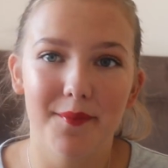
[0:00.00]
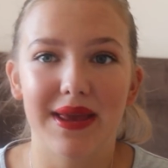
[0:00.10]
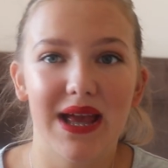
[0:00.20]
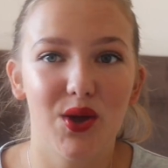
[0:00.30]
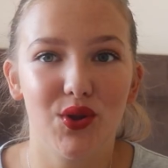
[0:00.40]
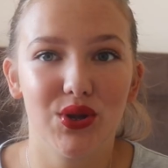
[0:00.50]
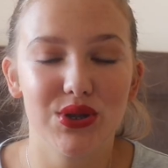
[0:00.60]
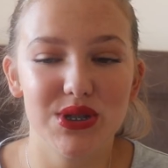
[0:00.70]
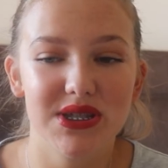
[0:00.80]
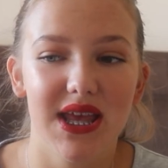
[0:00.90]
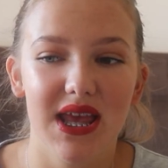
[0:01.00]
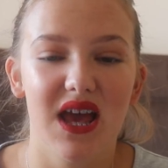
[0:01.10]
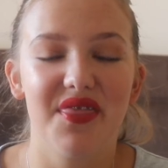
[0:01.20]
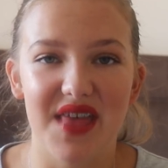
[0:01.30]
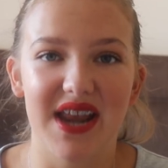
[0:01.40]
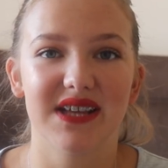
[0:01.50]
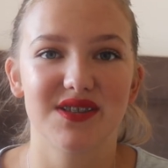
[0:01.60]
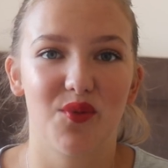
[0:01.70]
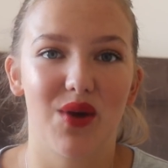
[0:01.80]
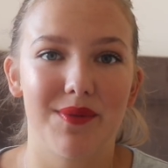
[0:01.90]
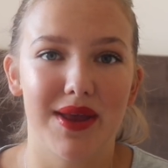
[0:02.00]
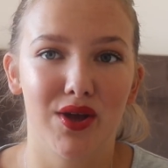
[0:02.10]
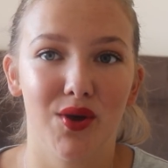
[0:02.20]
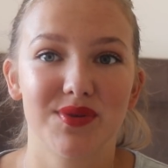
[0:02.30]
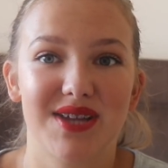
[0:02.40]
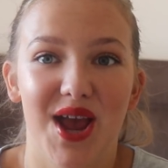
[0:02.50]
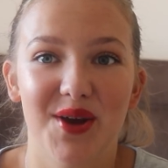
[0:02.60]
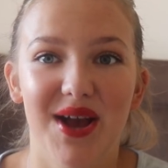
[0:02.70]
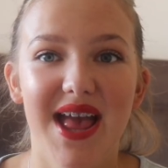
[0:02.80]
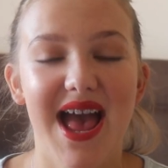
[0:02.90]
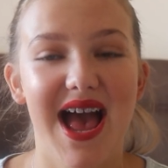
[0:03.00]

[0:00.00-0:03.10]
mingled, then I stop wearing makeup. So